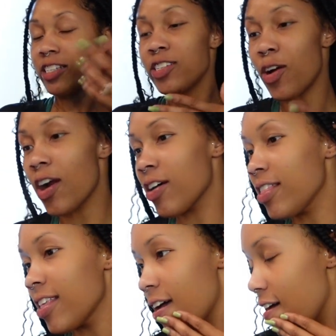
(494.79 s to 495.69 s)
start
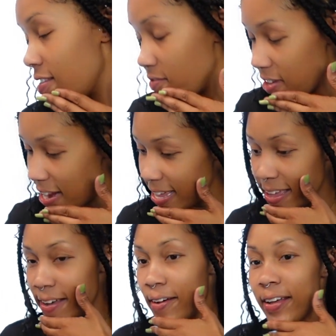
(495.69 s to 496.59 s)
on the other
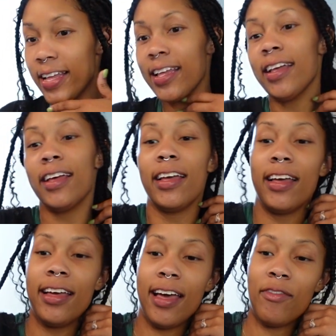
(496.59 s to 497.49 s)
video.
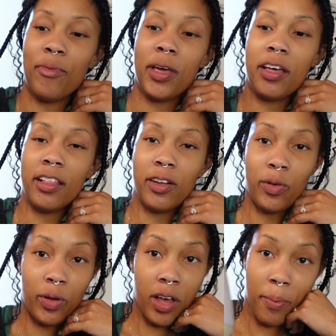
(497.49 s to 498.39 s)
Having me a
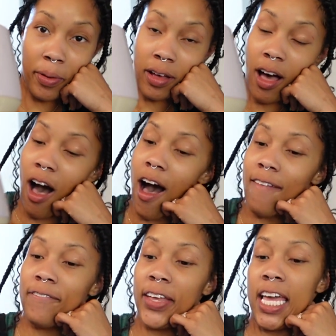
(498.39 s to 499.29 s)
little cup of
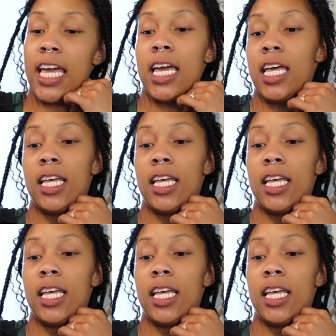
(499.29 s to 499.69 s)
coffee.